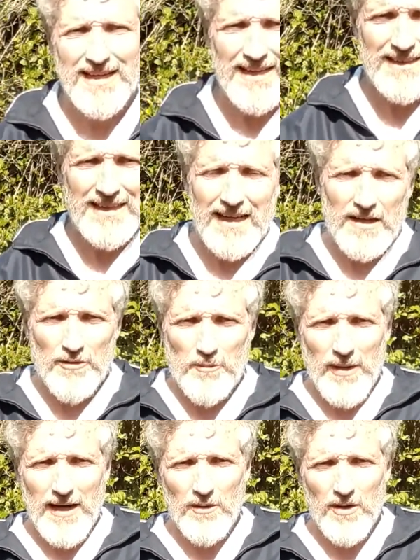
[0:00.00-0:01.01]
deliver
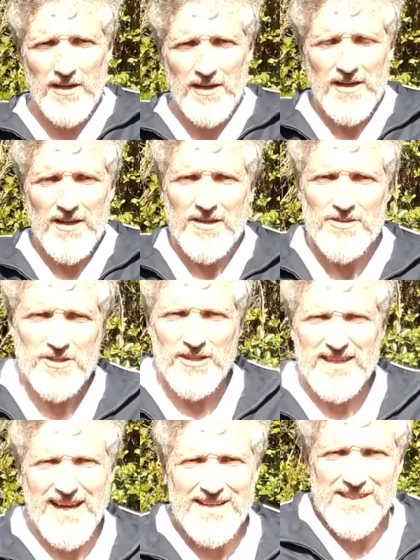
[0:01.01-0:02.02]
power. So the
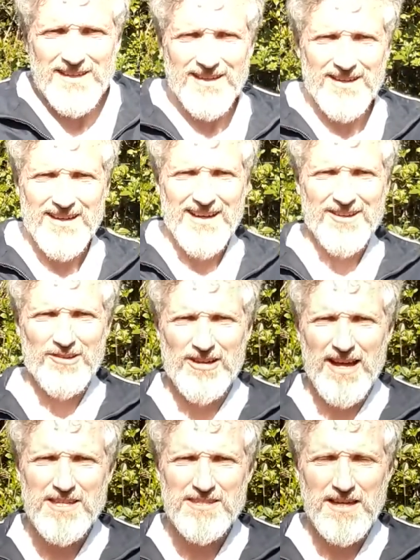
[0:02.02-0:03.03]
kata
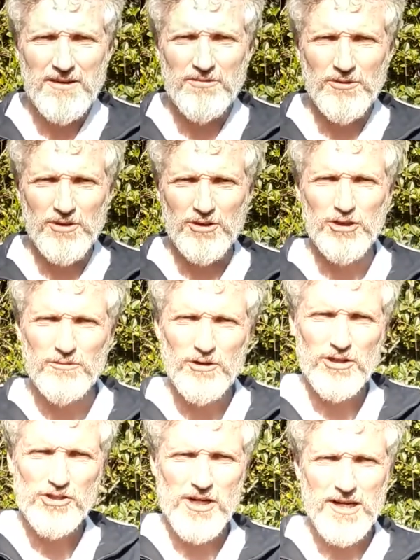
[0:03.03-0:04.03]
creates that for you. You've got
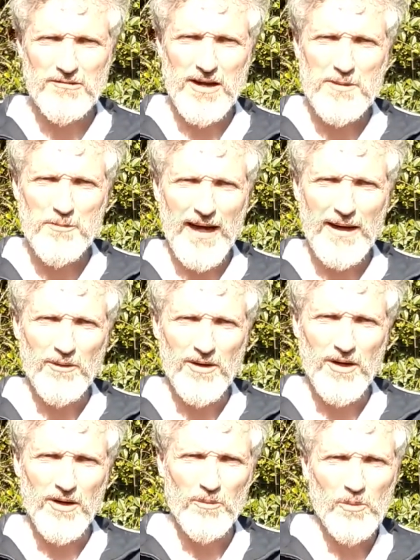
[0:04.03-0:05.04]
to generate power
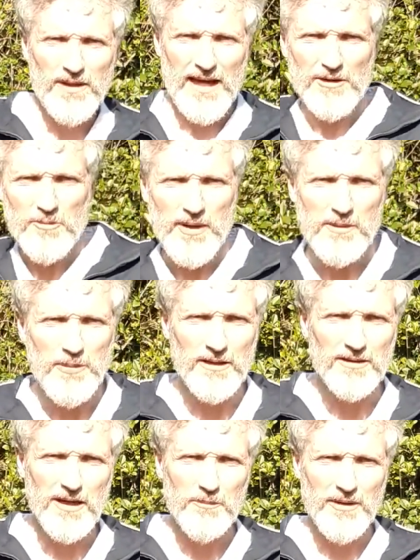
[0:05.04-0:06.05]
without a big
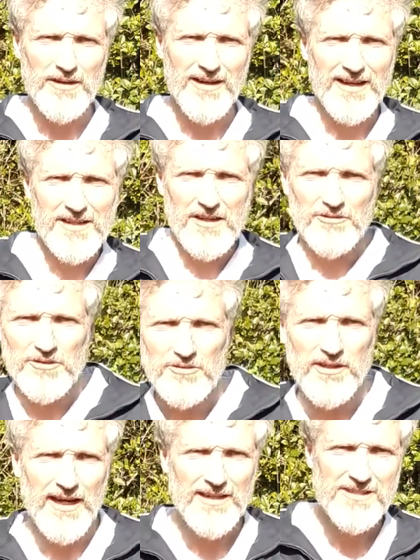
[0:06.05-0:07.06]
build-up. I can't do
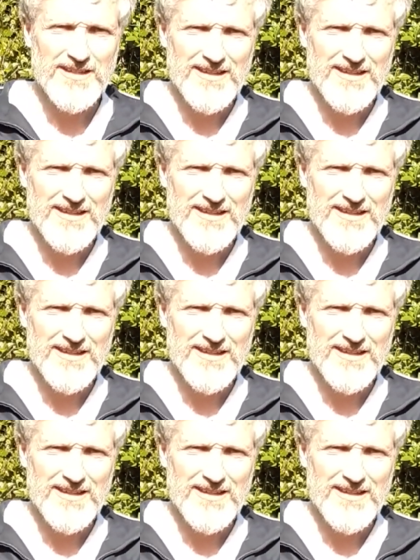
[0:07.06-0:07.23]
that.